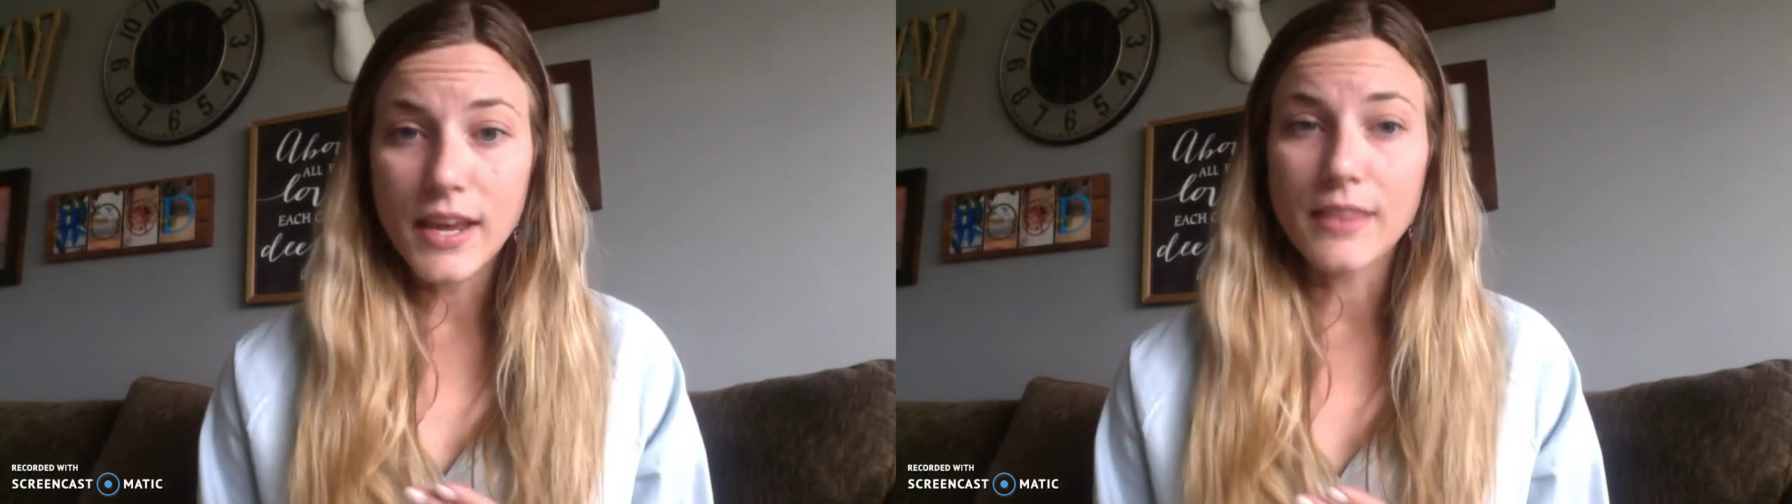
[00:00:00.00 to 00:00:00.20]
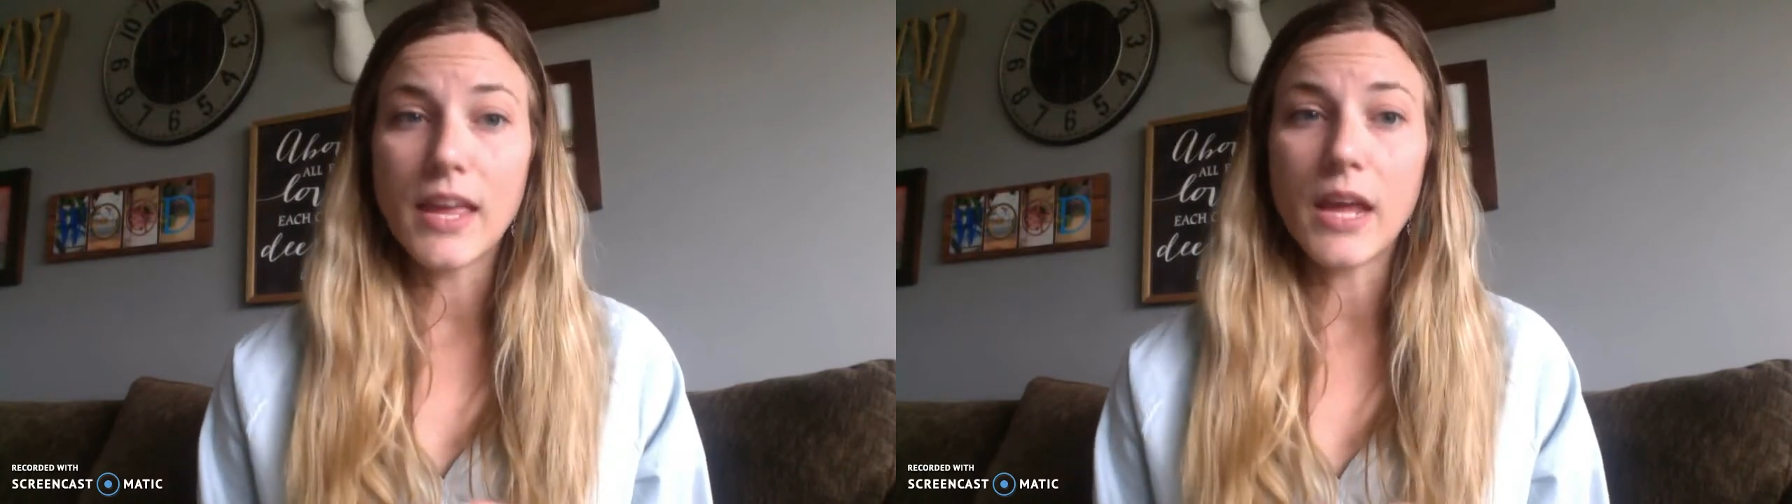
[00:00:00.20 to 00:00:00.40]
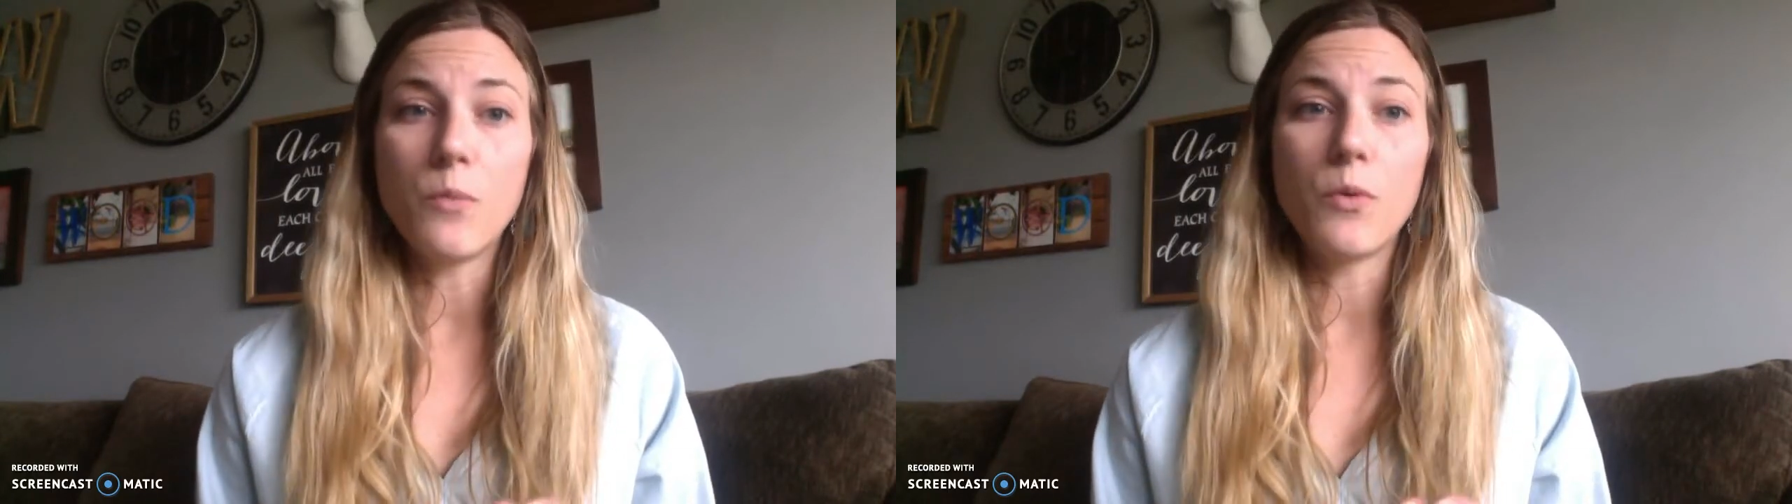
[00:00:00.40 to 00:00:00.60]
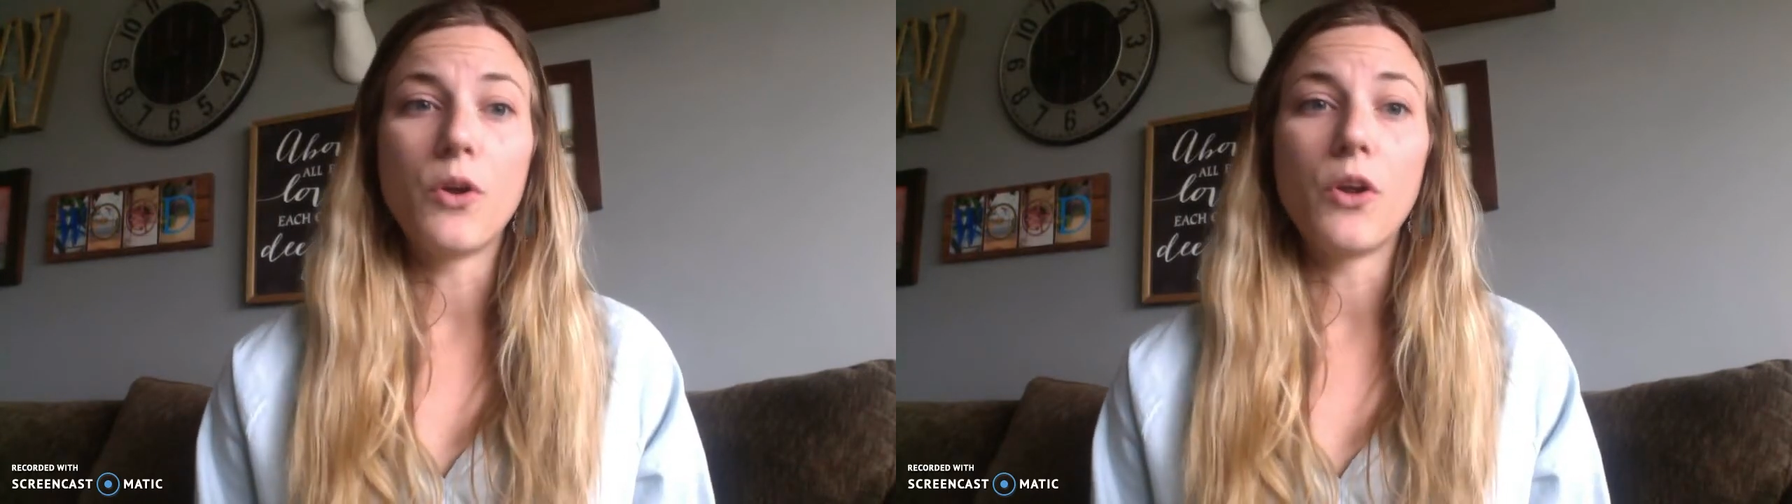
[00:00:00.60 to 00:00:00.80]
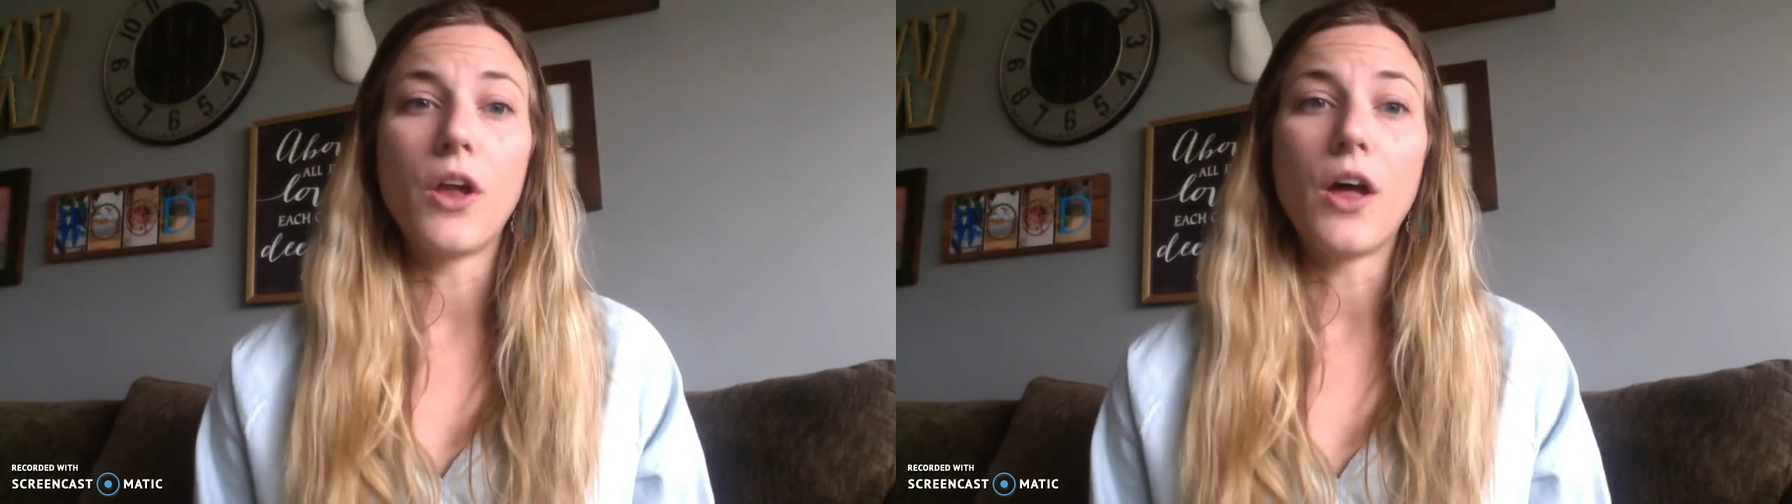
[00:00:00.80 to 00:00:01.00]
they
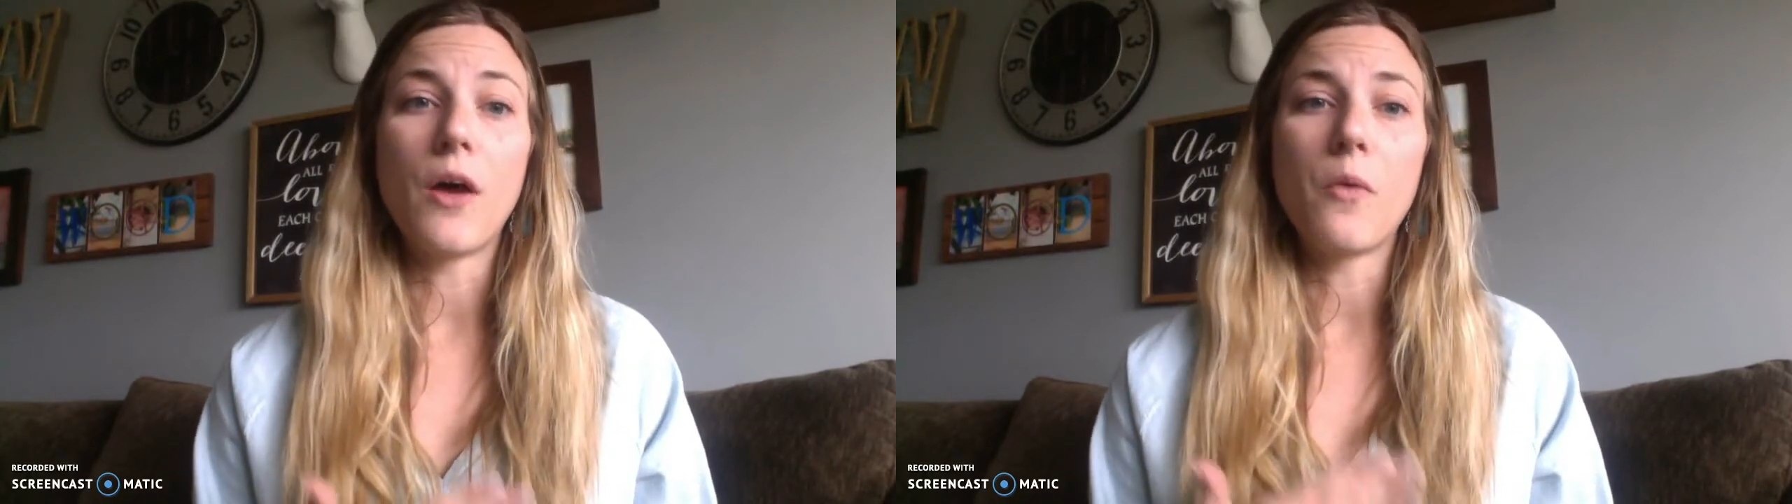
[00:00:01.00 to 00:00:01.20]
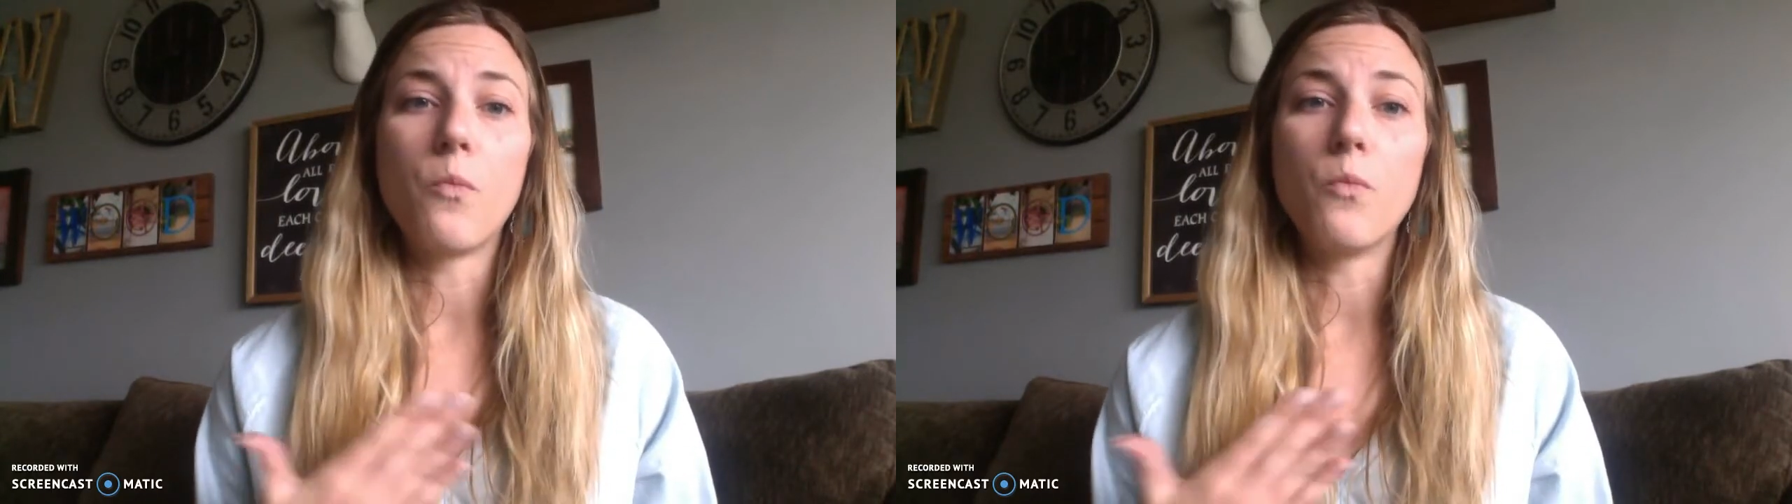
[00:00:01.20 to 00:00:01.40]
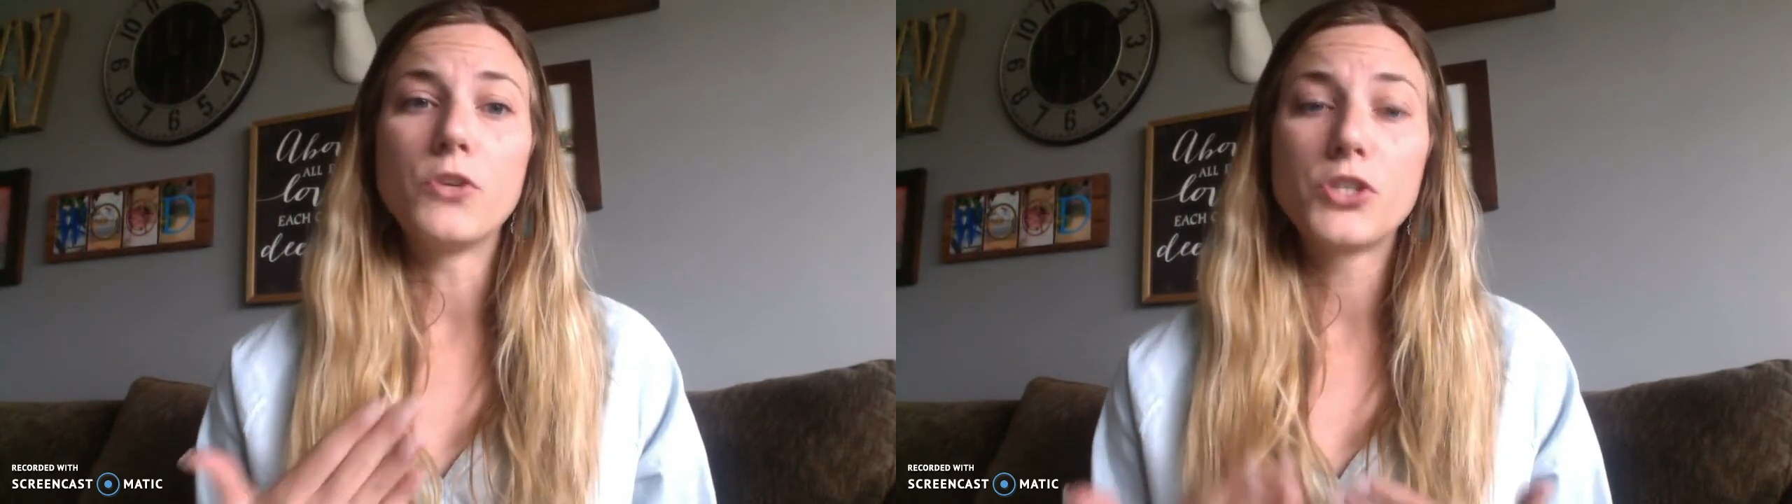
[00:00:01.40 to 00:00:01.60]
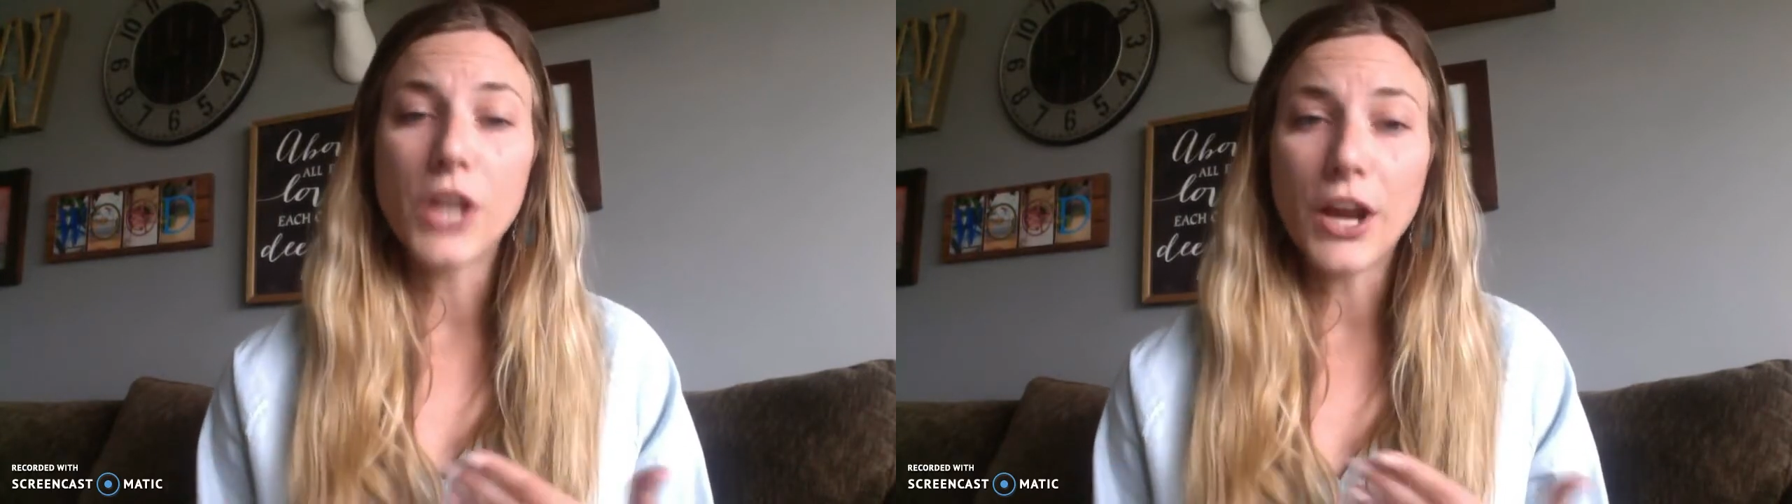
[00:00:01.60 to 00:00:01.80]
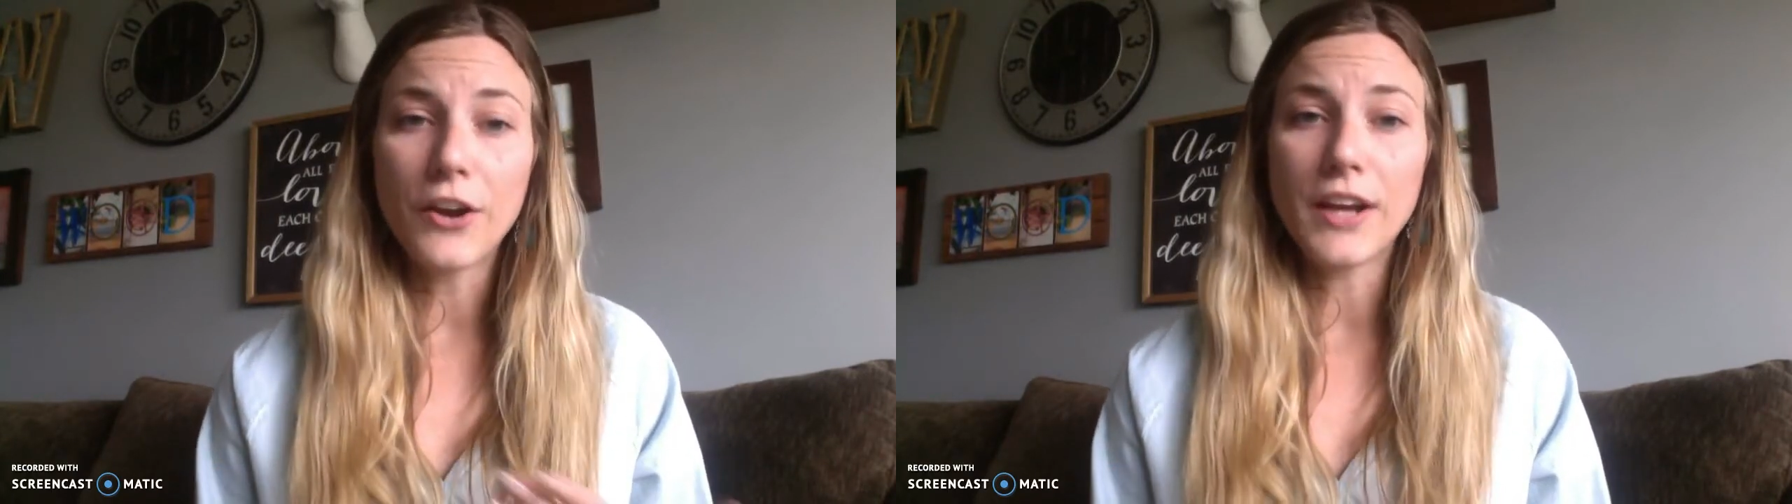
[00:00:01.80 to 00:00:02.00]
will share